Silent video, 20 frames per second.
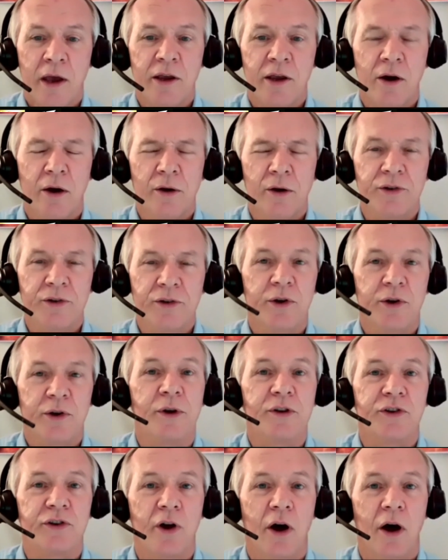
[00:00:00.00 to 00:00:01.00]
He also
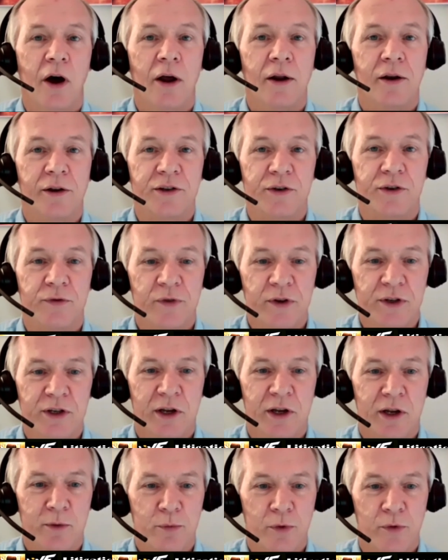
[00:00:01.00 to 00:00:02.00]
has taught as a
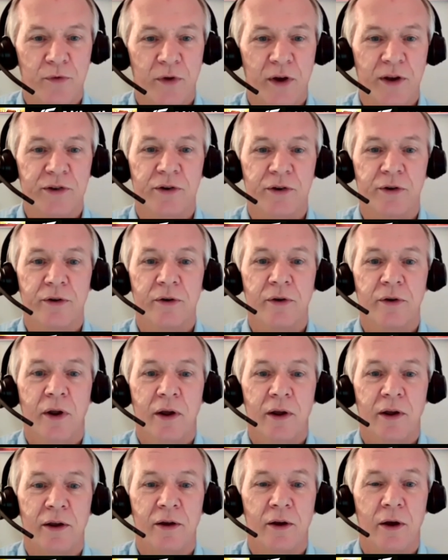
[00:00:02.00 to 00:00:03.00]
visiting professor
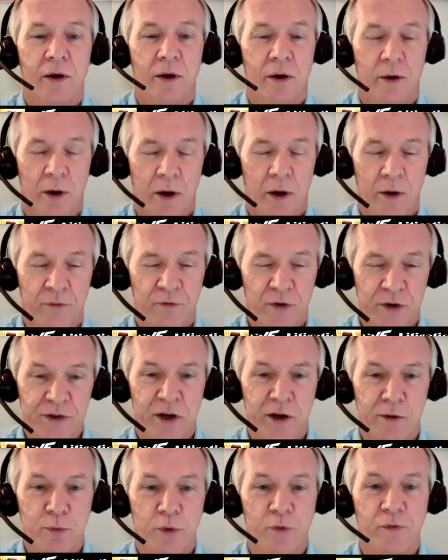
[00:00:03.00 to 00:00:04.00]

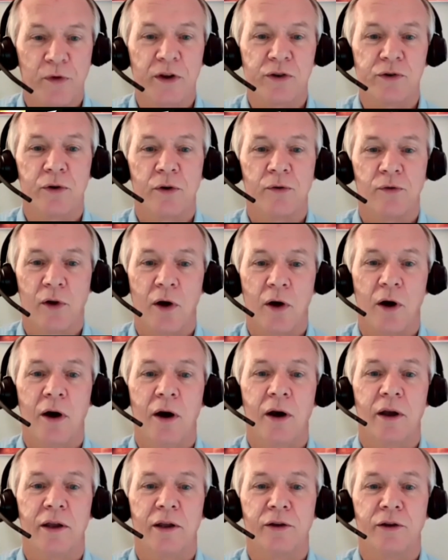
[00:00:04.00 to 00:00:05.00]
of
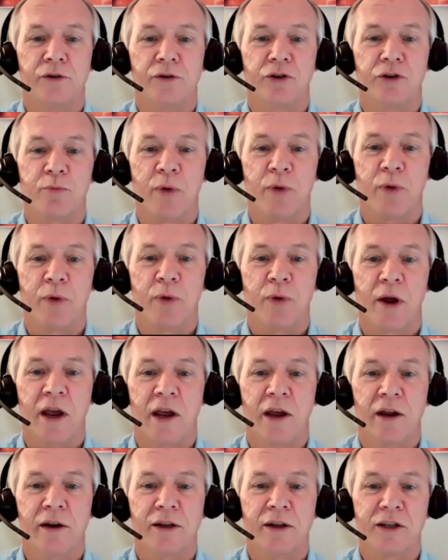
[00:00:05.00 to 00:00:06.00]
law in
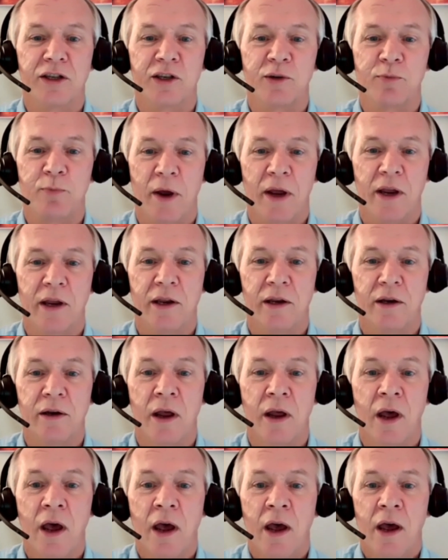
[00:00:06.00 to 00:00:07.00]
Japan and
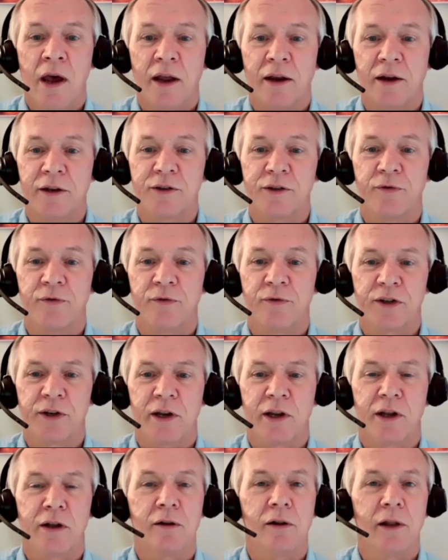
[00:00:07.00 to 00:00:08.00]
Spain, and is a
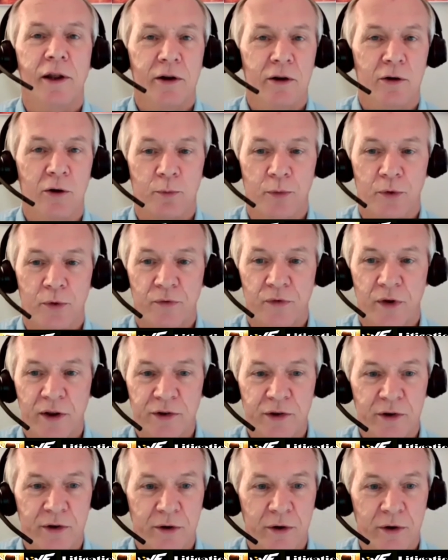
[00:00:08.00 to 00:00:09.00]
visiting clinical
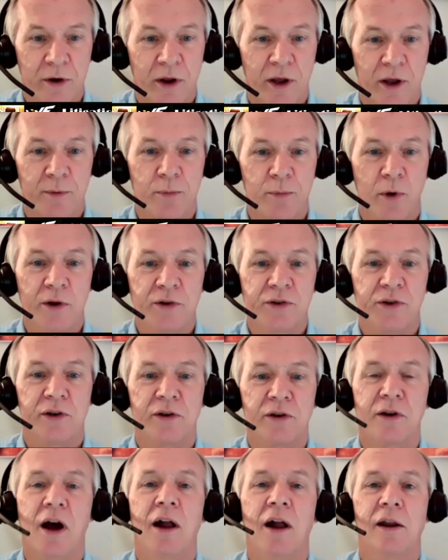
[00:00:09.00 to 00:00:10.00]
professor at
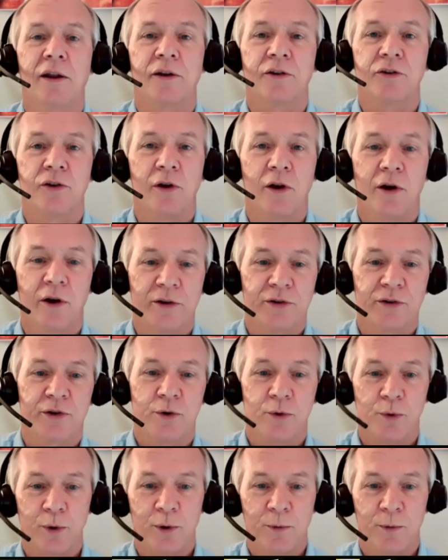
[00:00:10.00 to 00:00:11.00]
Boston College Law
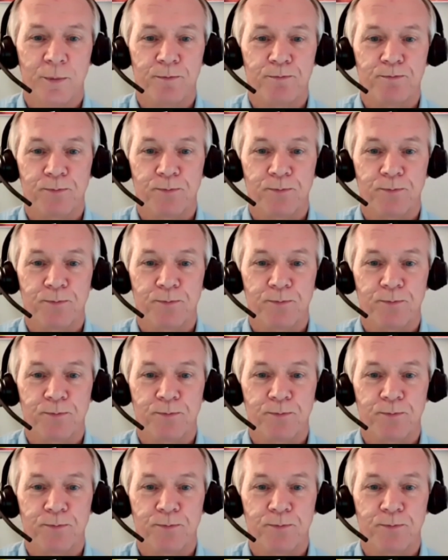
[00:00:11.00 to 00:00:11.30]
School.